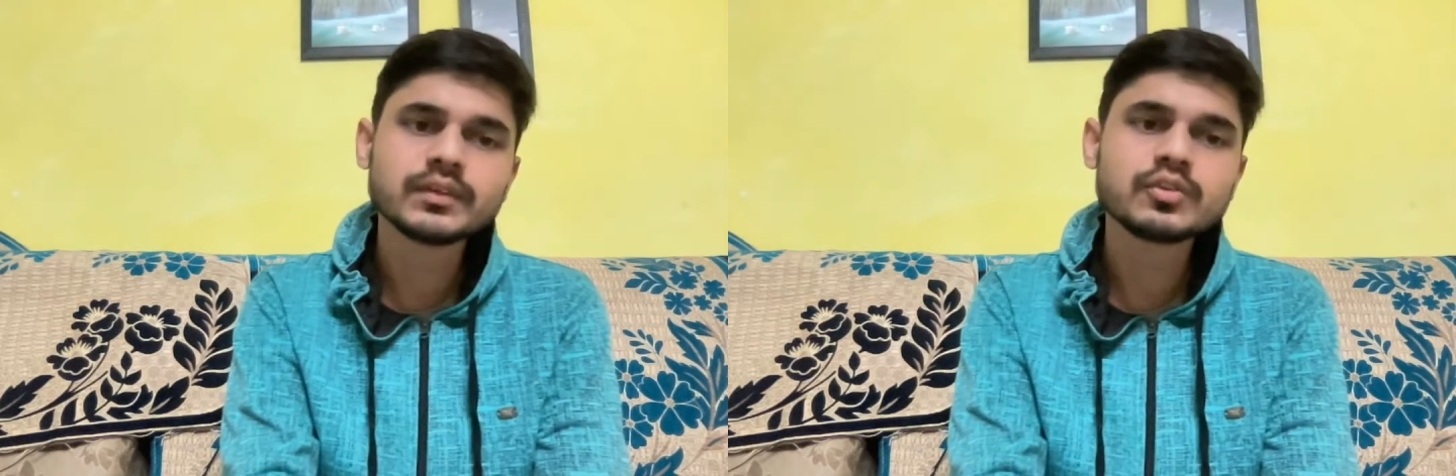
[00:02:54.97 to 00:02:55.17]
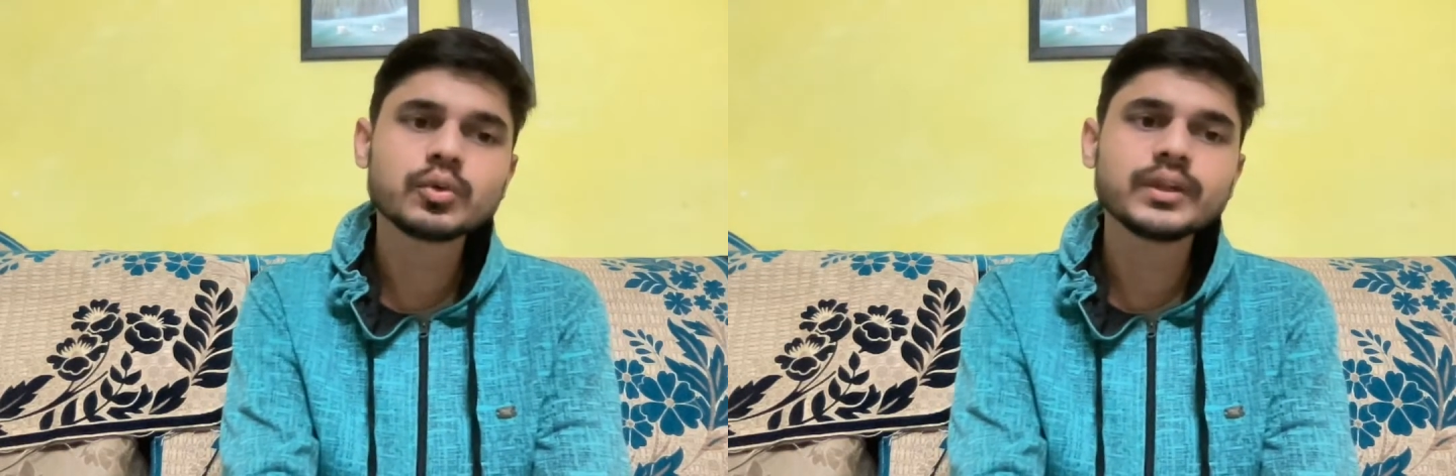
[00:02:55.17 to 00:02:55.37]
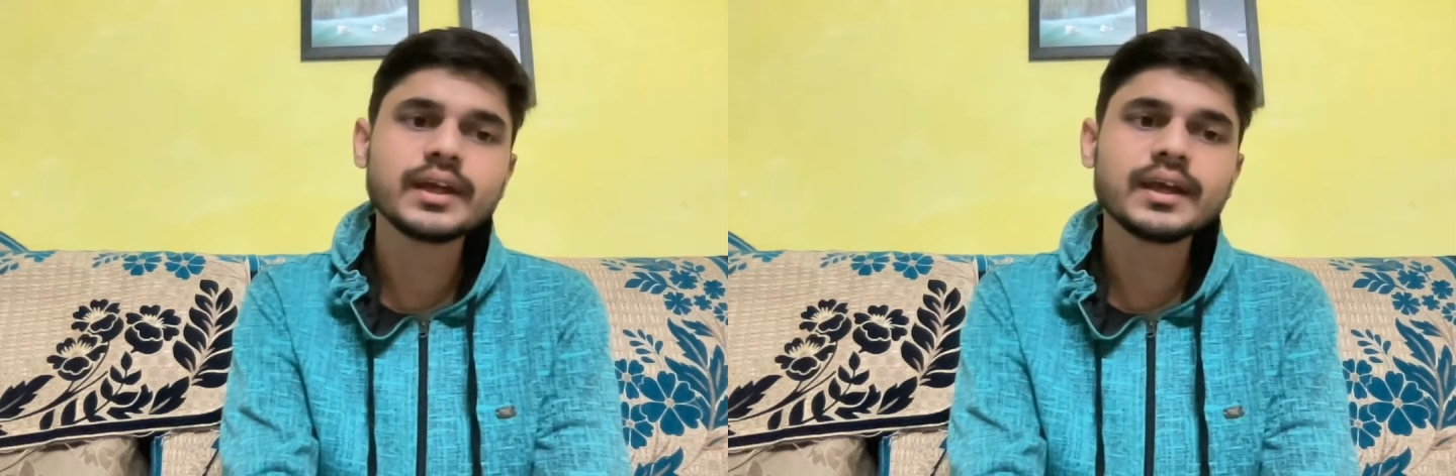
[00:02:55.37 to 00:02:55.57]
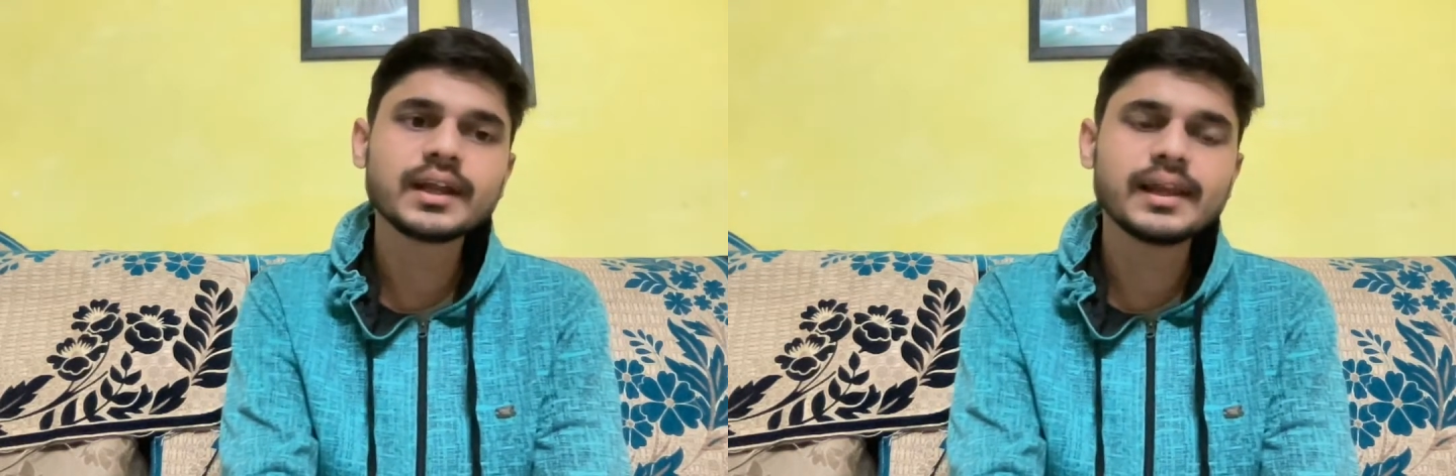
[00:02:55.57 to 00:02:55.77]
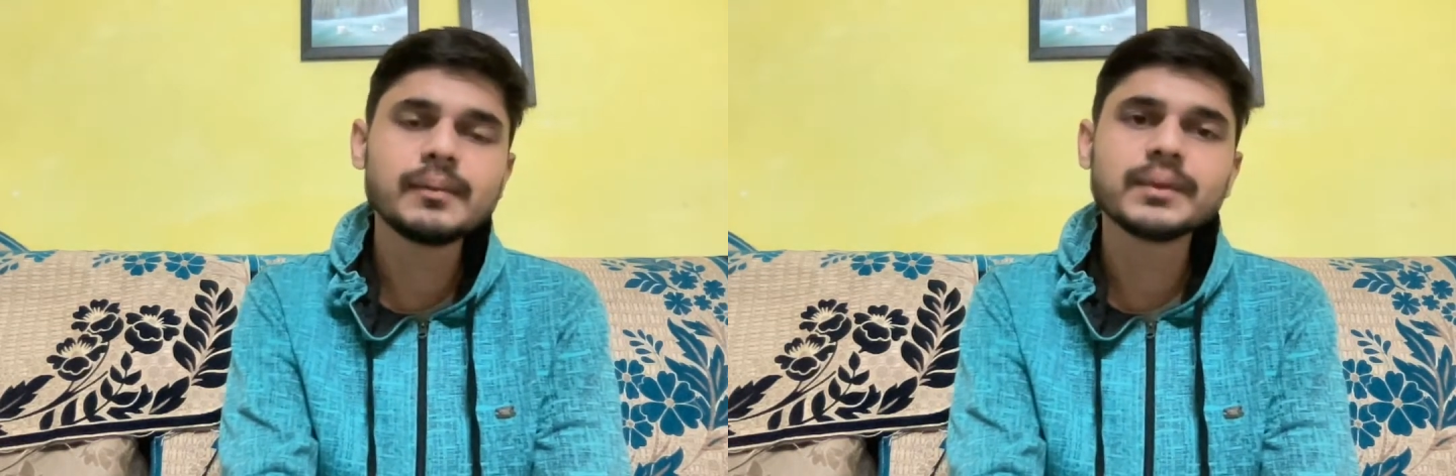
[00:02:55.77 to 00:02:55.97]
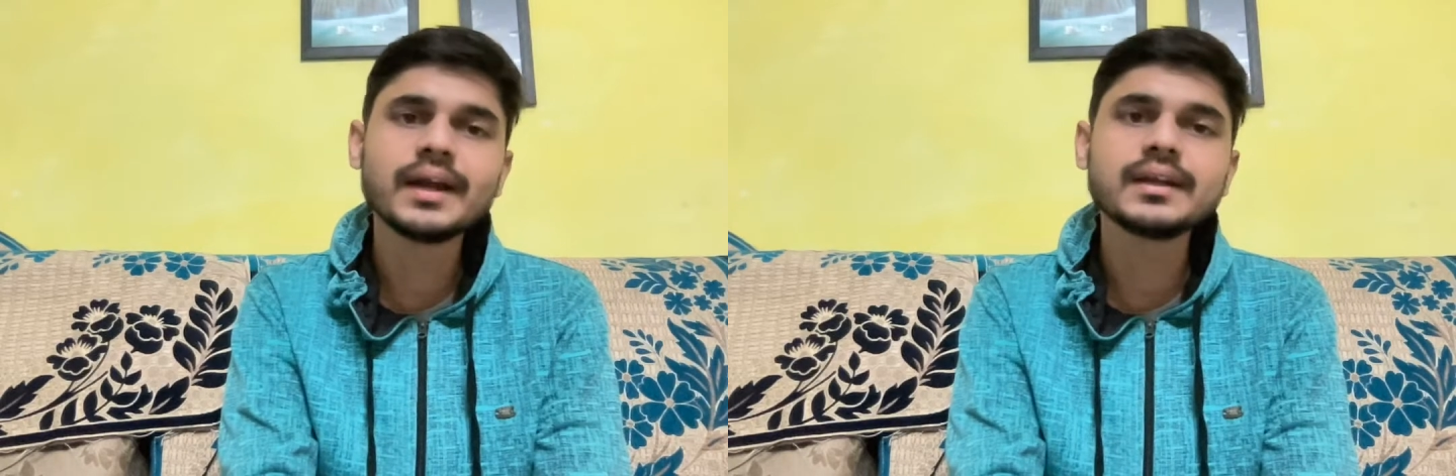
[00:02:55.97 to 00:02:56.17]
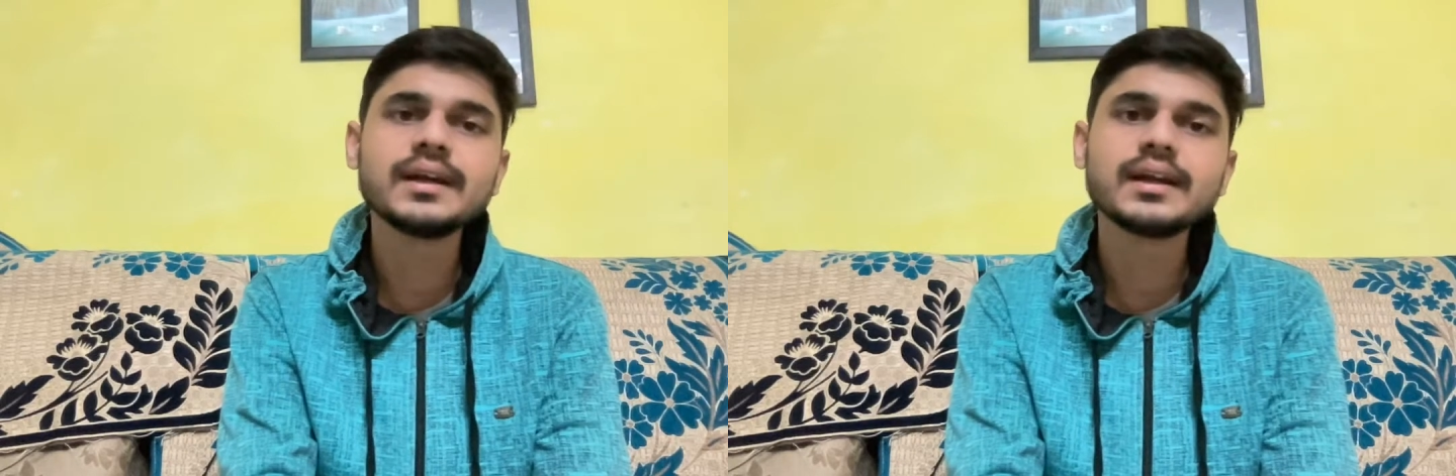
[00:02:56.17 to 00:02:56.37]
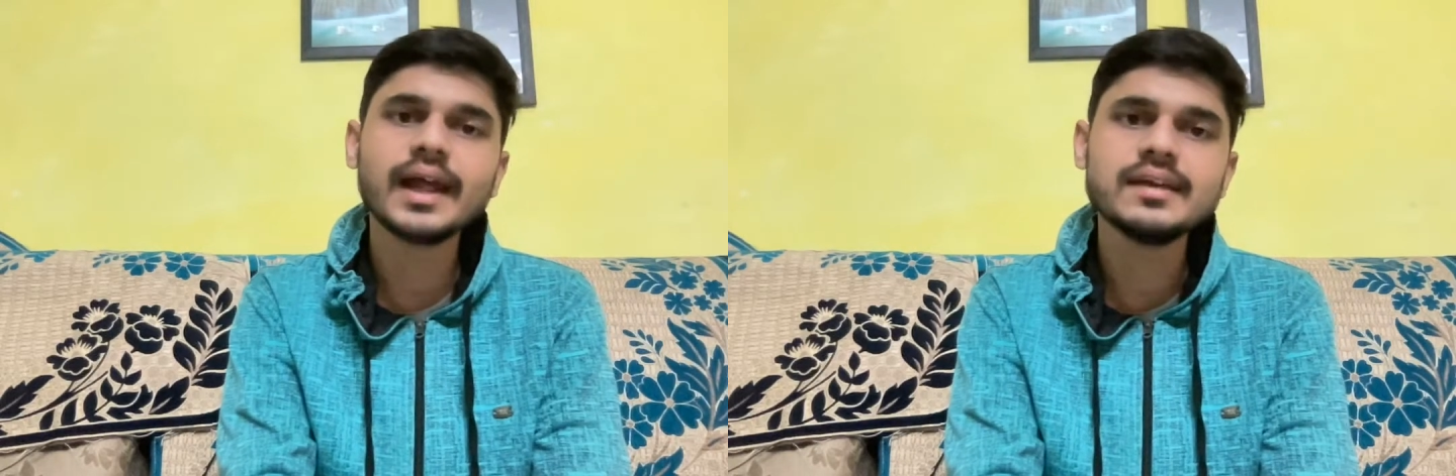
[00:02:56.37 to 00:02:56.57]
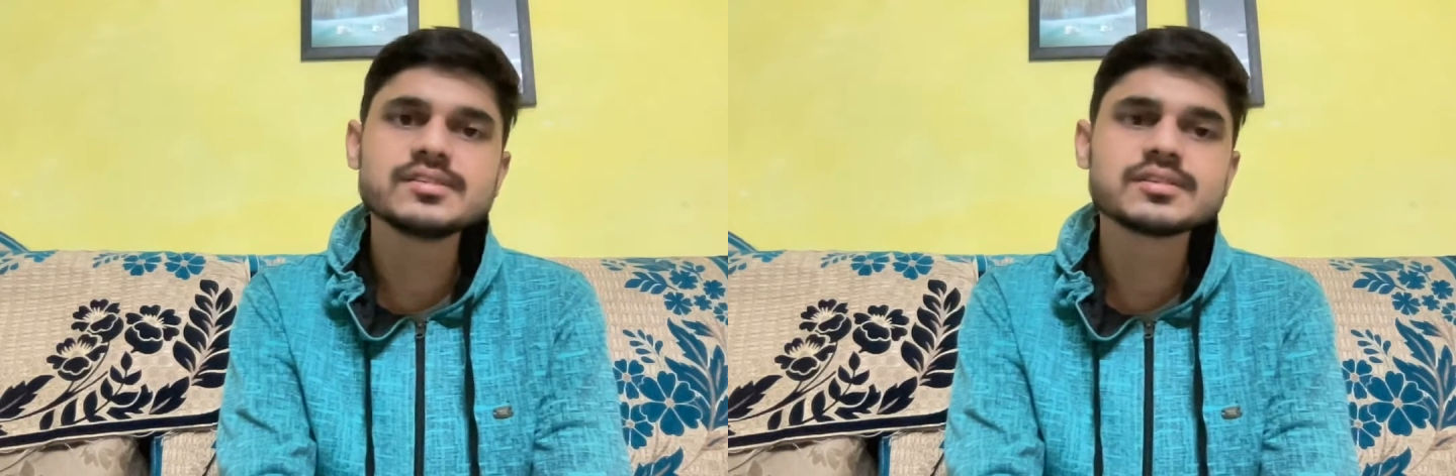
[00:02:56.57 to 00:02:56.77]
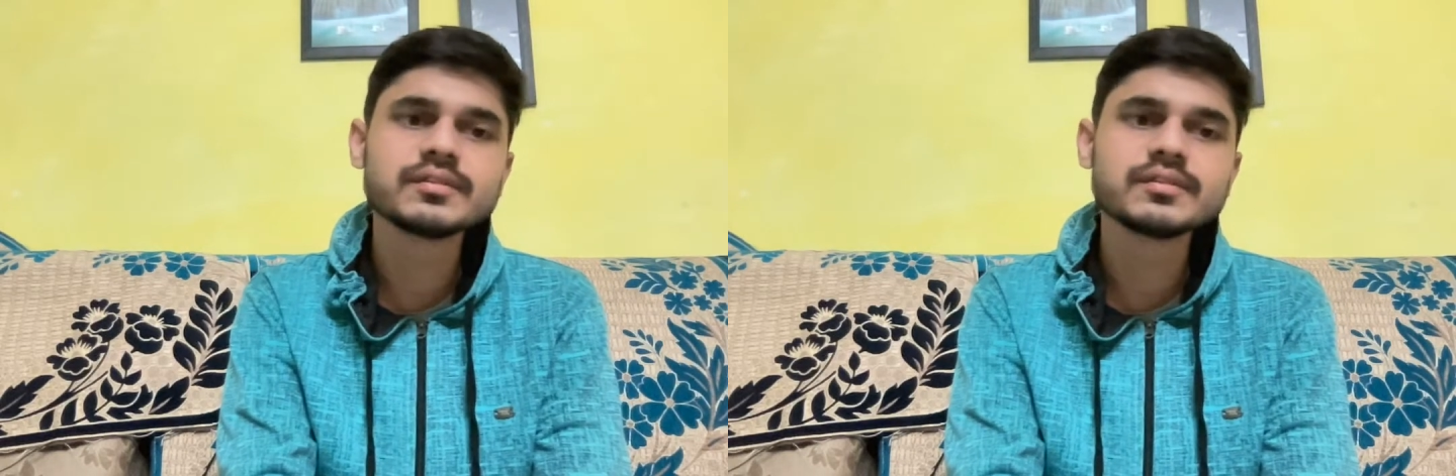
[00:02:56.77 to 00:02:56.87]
so they claim that it lies